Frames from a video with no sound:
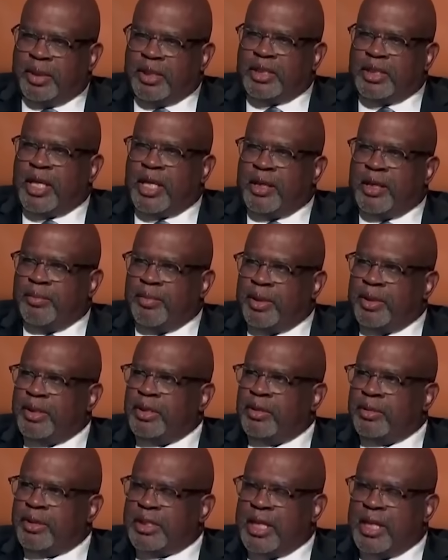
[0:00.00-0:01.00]
police had
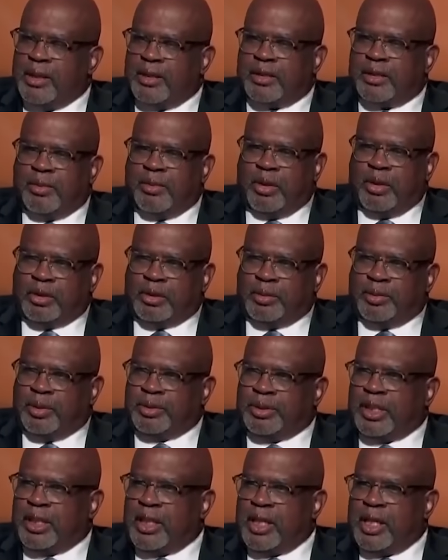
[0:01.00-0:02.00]
been to his house
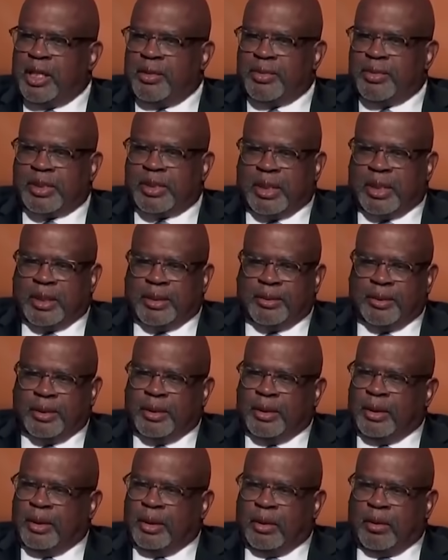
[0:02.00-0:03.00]
multiple times. Uh,
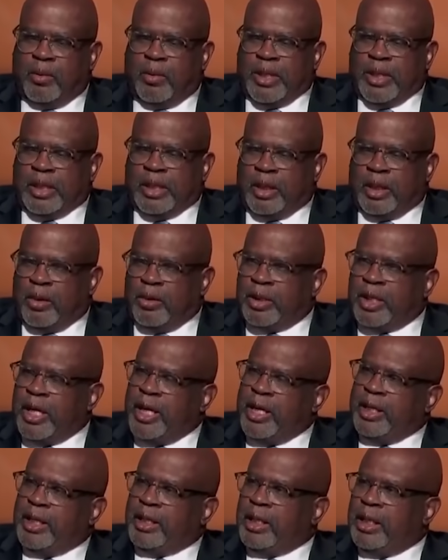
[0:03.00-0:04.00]
we
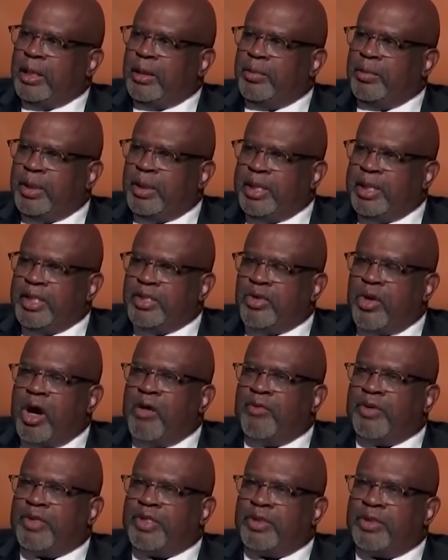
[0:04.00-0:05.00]
located uh, police
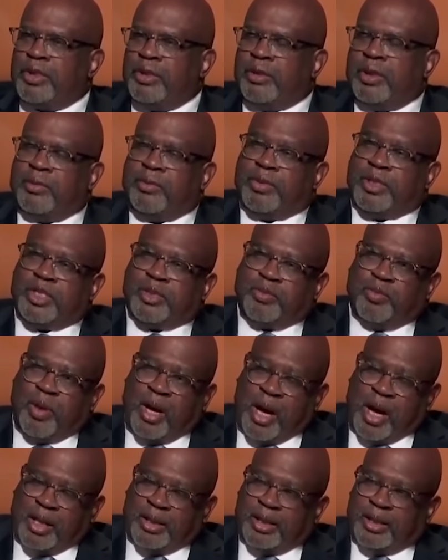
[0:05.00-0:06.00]
officers who had
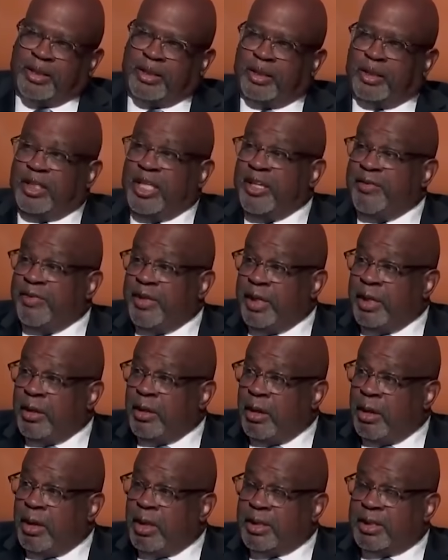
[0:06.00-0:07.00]
responded to D
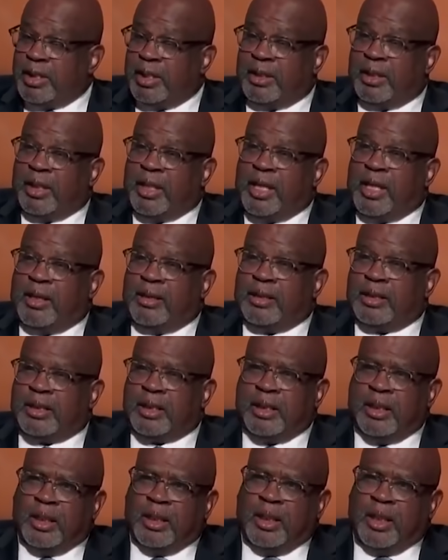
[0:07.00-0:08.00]
V calls at the
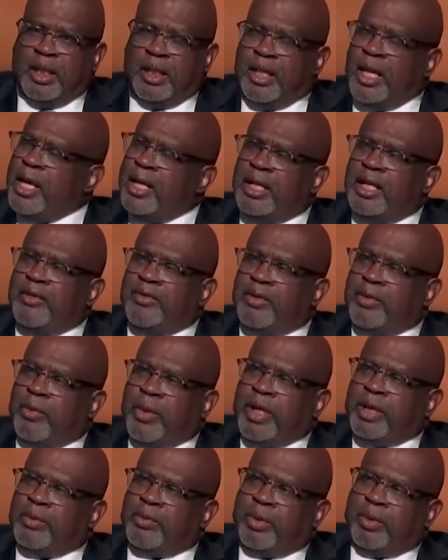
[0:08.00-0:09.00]
house and hadn't even
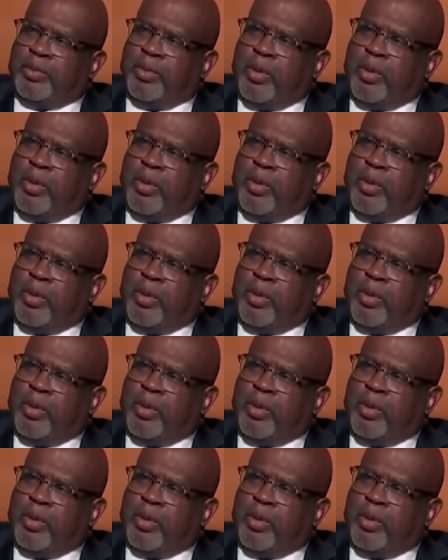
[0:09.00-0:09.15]
written a